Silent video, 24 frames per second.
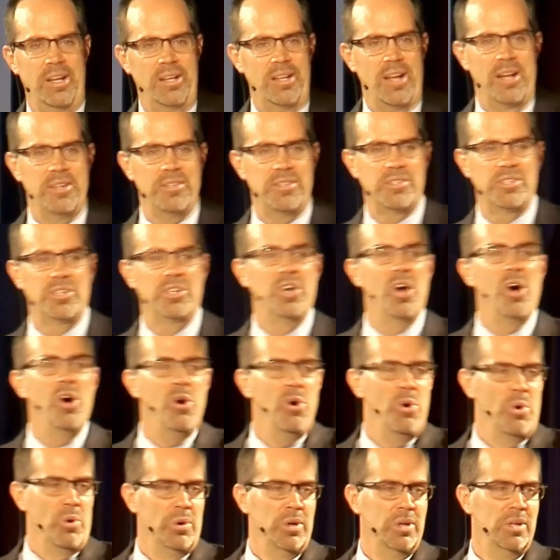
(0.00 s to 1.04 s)
I, I just
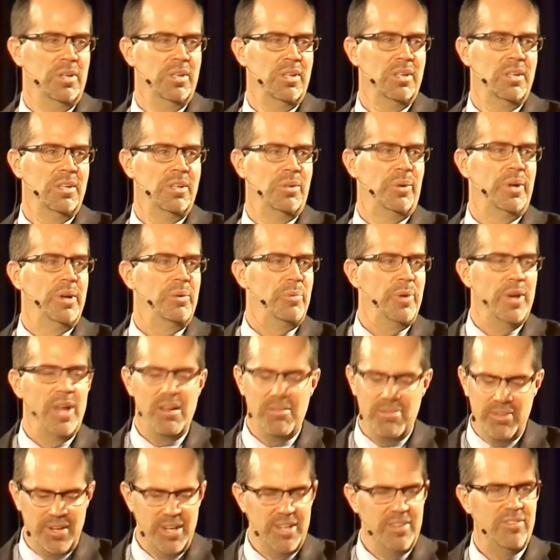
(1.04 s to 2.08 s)
go.
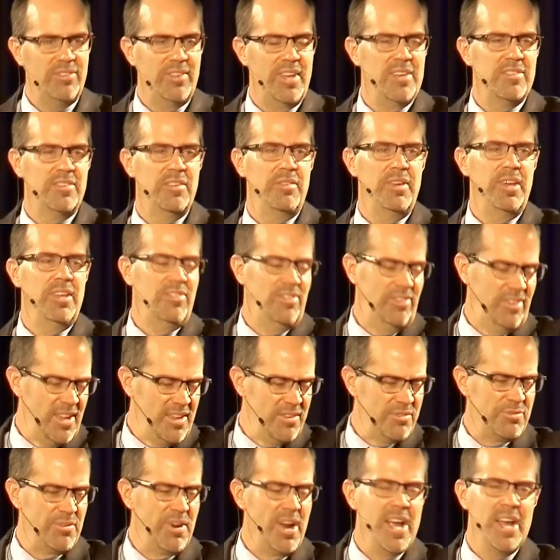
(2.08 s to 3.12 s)
Whatever he says, if he
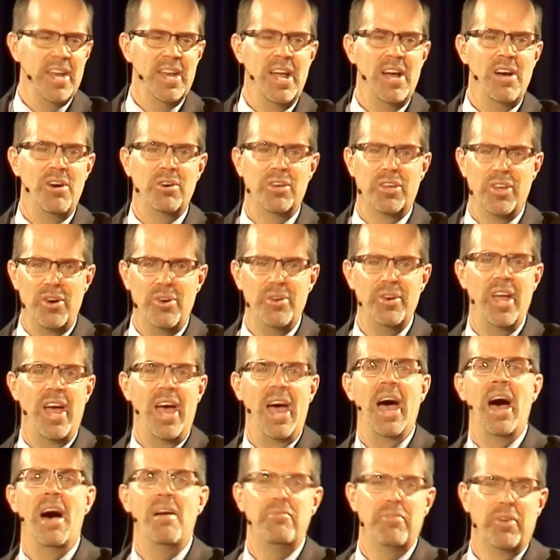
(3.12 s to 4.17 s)
says right now, go
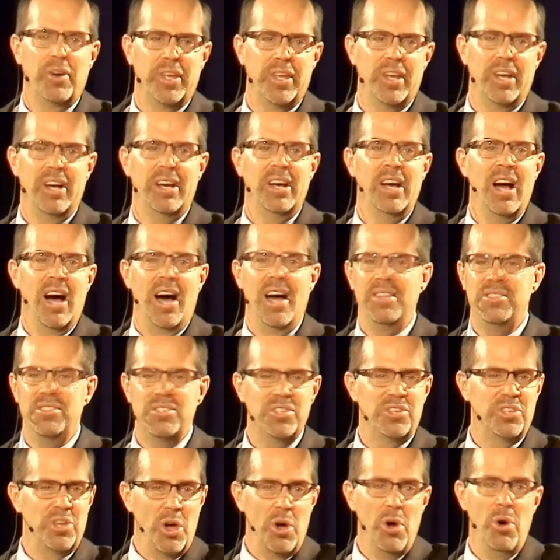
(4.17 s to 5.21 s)
to Africa, I
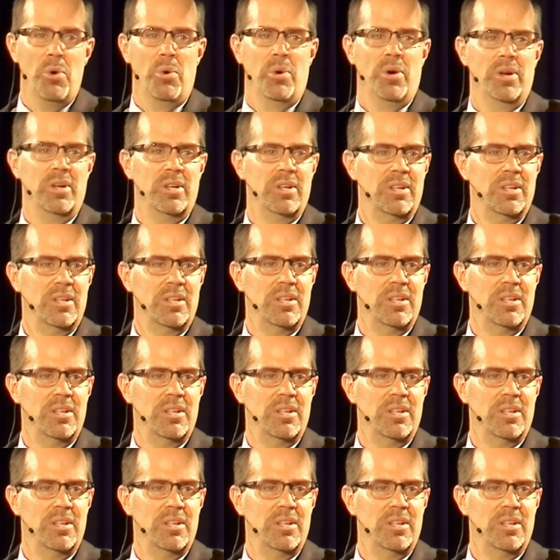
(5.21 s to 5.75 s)
just go.